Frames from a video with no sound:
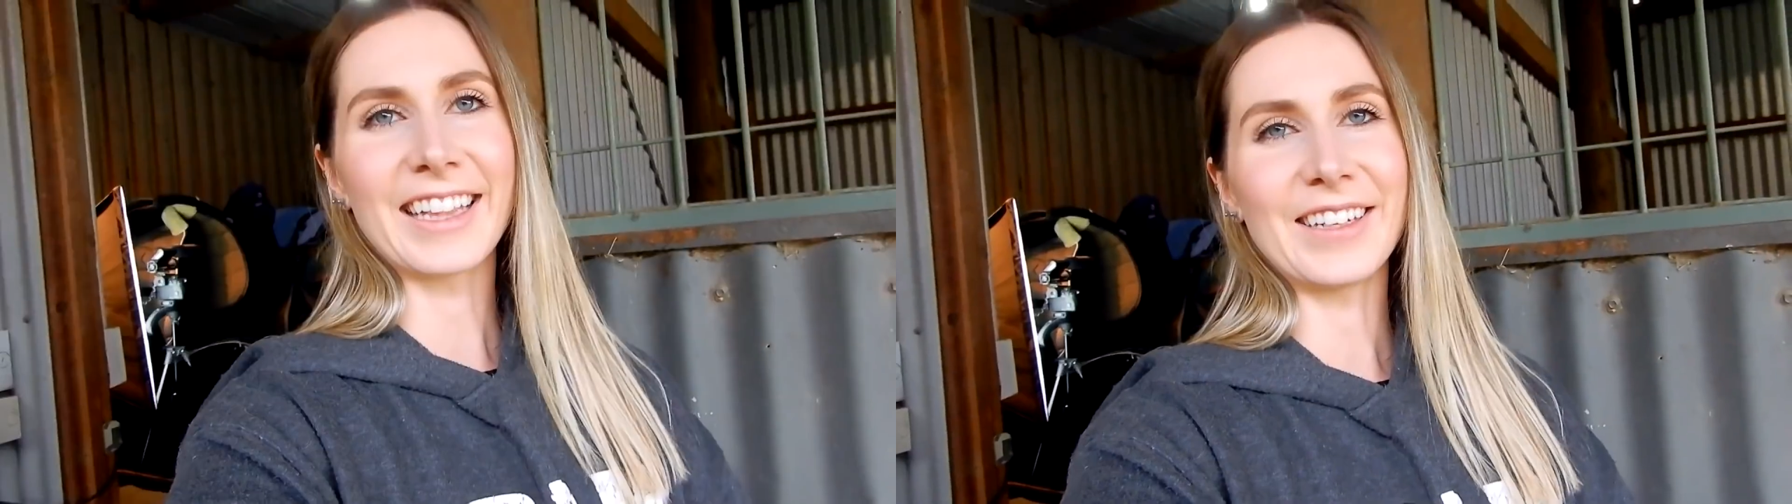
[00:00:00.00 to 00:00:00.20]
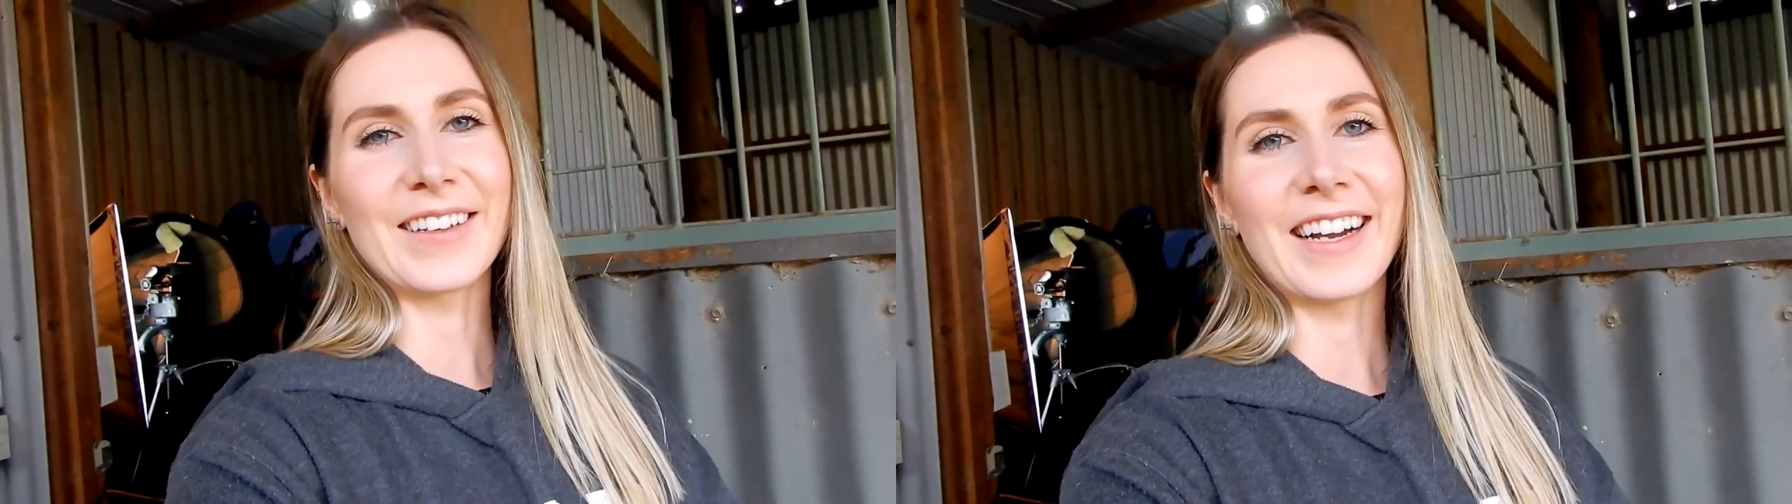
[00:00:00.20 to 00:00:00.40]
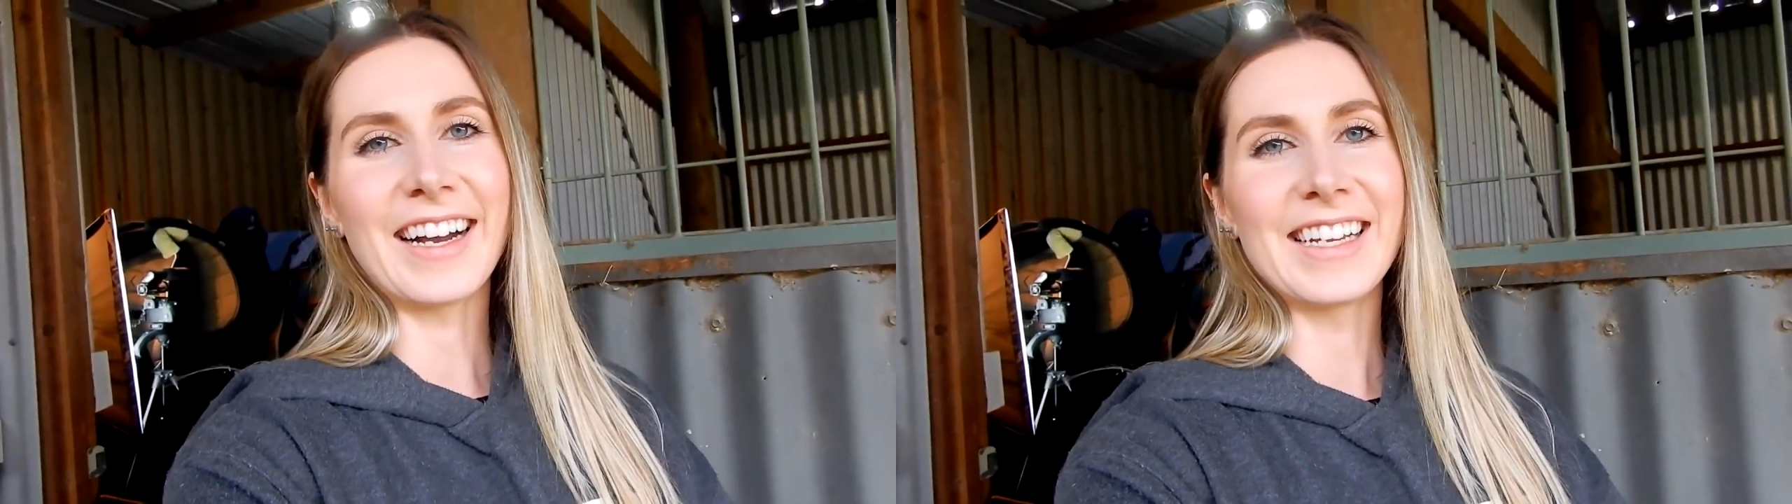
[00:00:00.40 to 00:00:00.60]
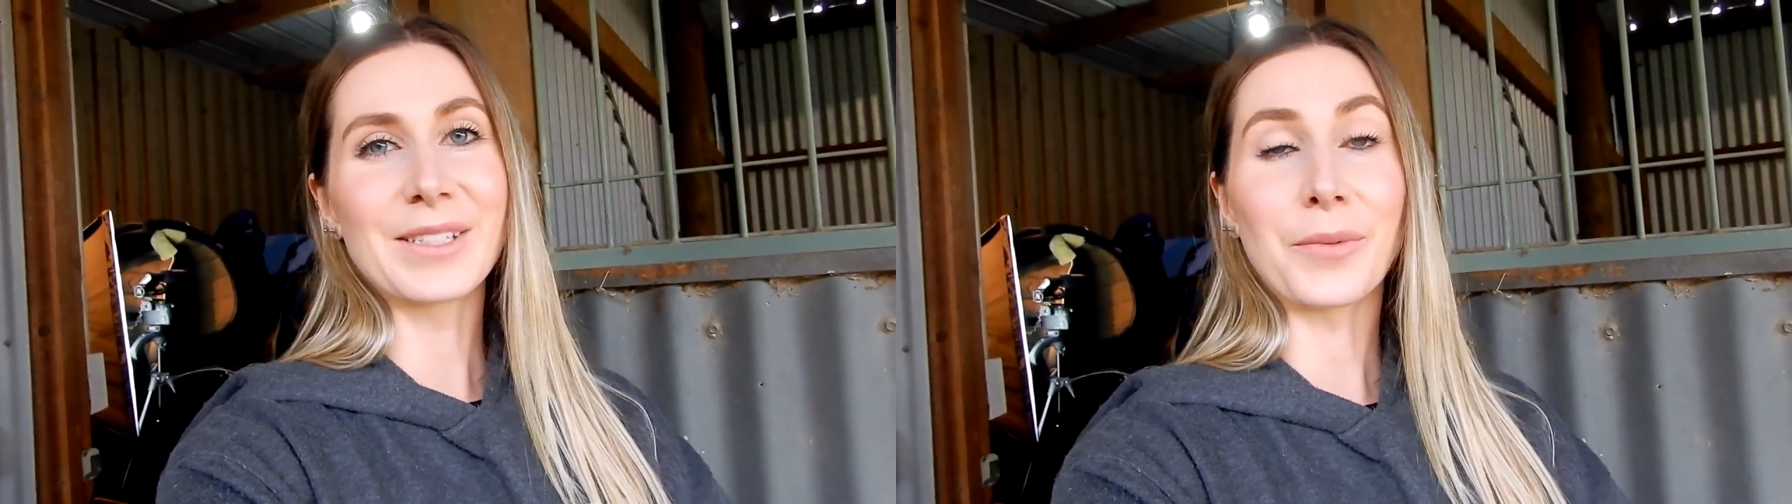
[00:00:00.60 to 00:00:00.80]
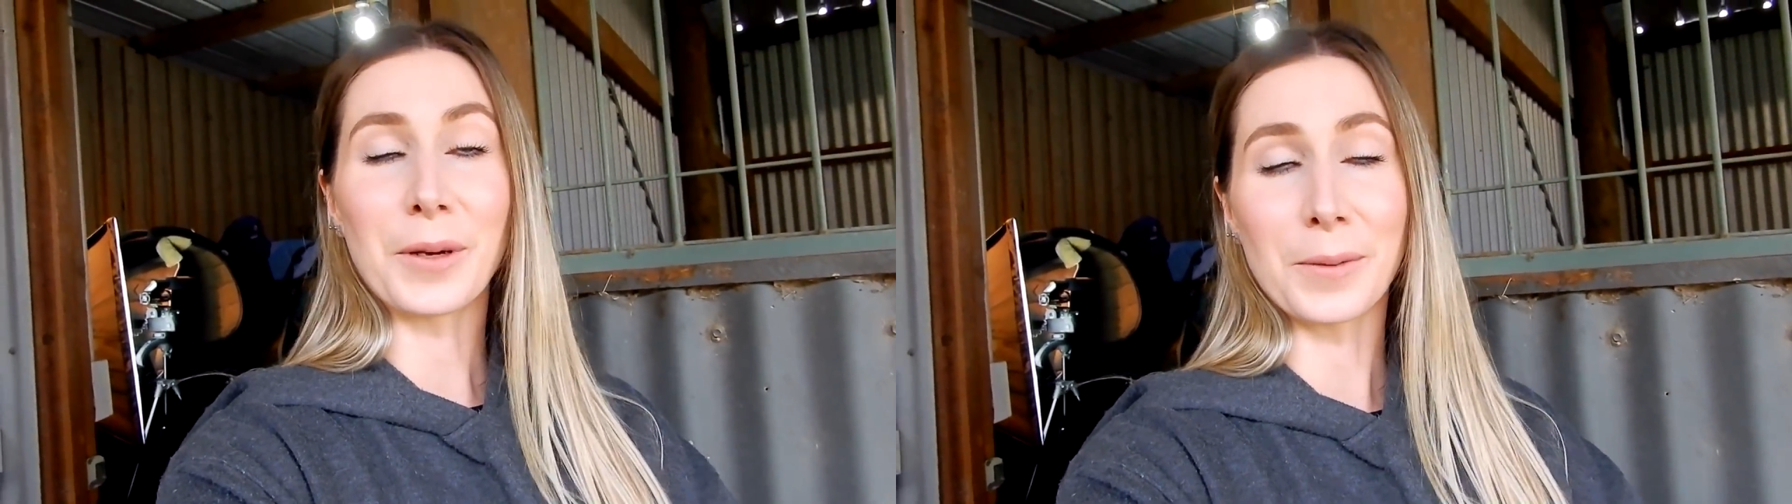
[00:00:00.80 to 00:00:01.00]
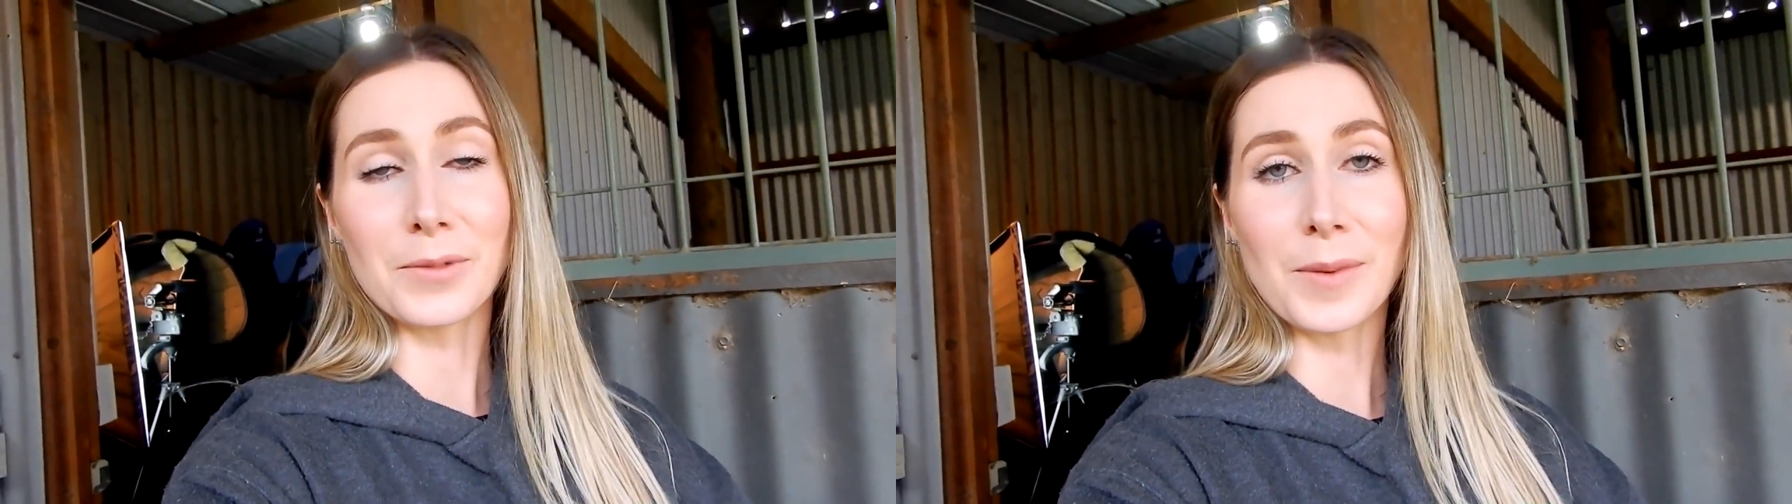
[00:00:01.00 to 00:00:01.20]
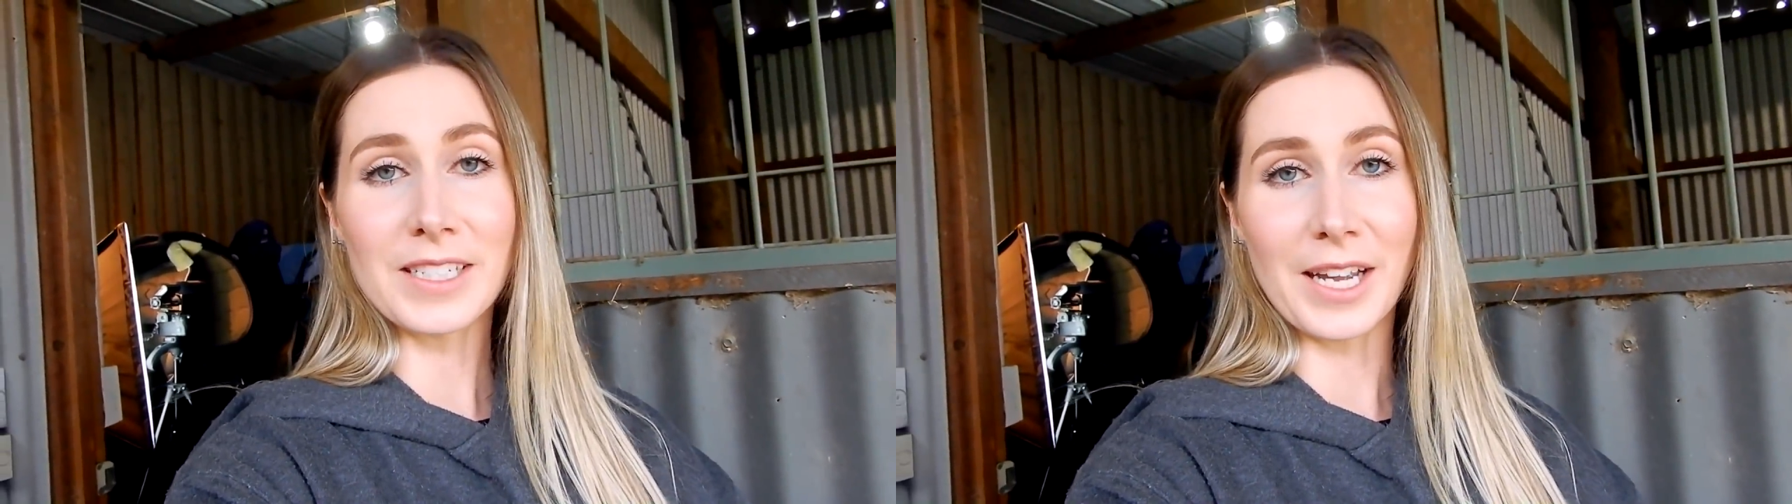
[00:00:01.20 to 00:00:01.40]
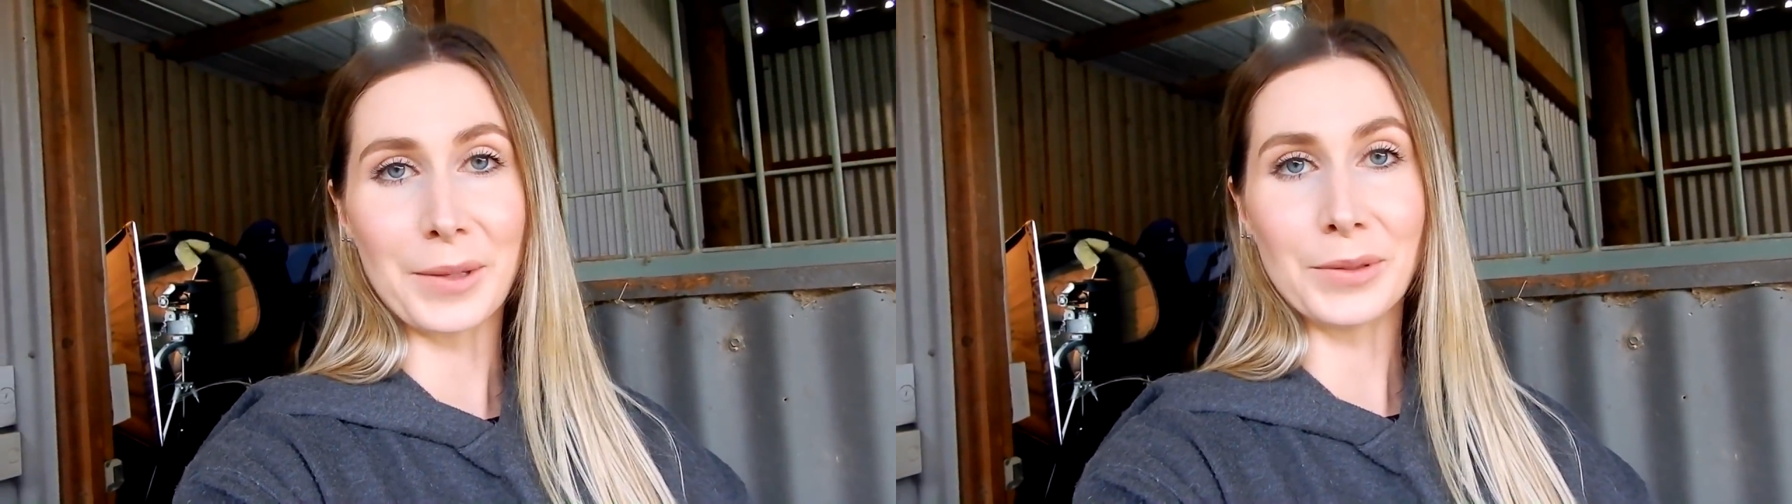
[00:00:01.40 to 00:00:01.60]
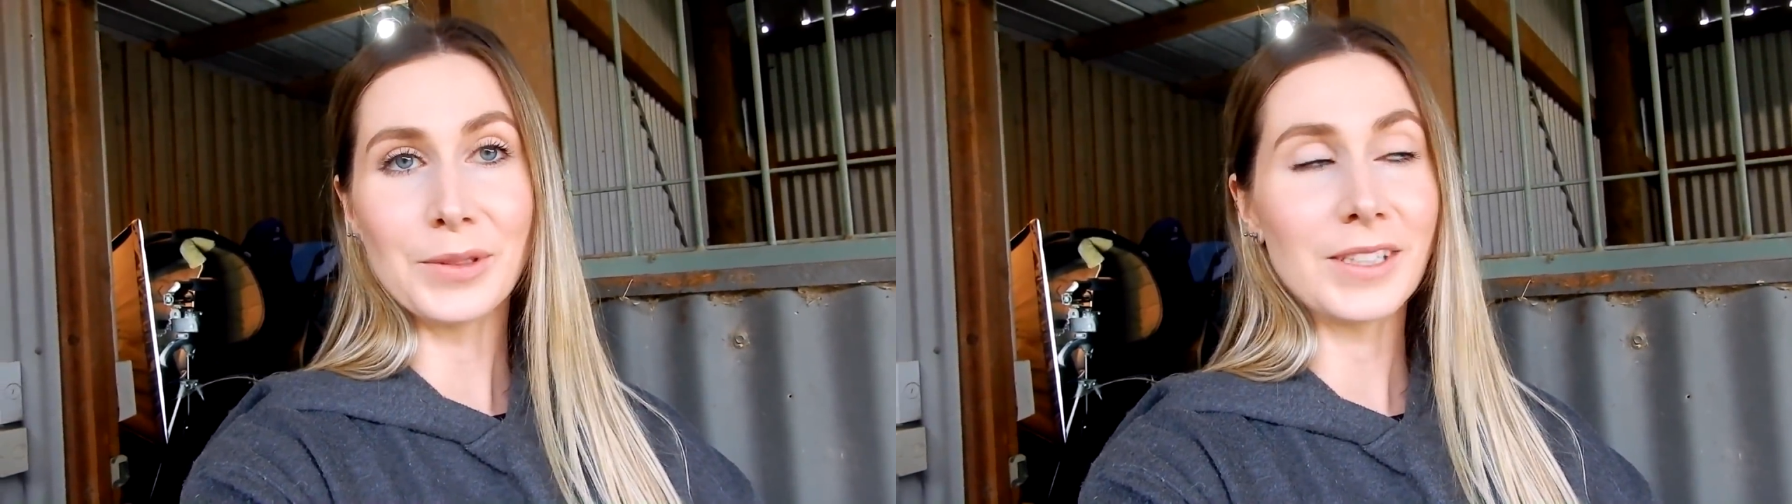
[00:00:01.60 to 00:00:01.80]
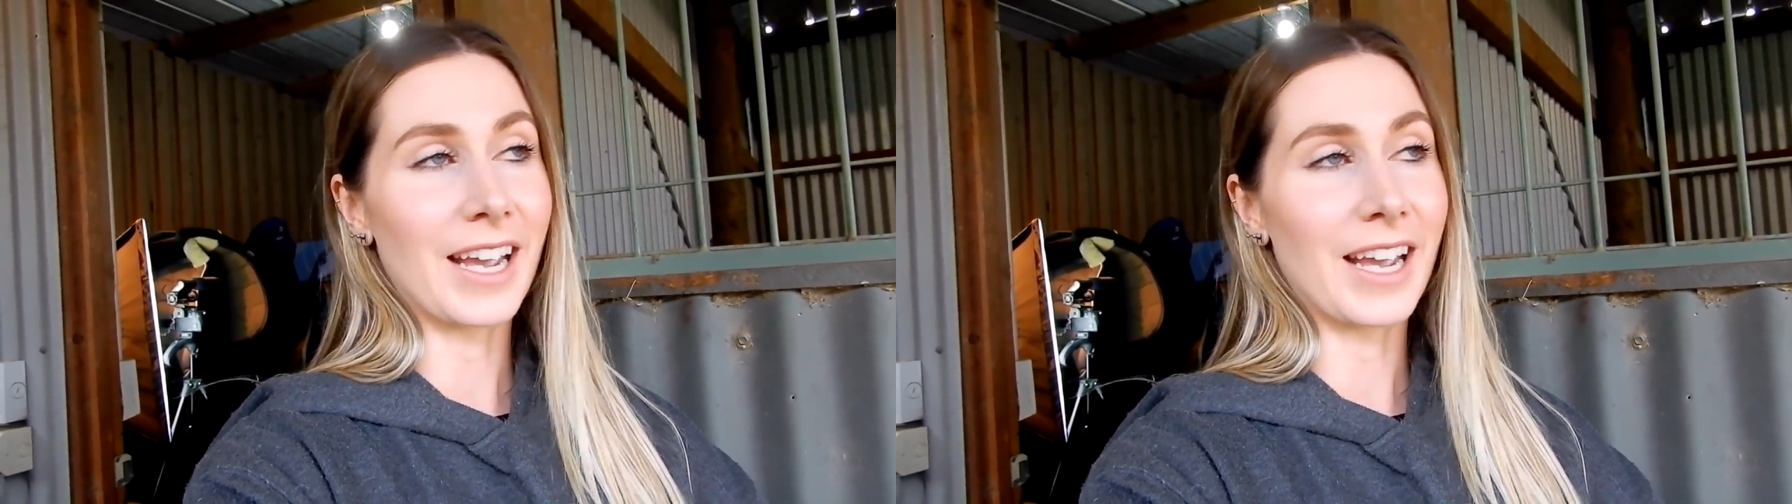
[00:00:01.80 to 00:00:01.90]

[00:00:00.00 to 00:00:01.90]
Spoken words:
Hello guys, welcome to my channel.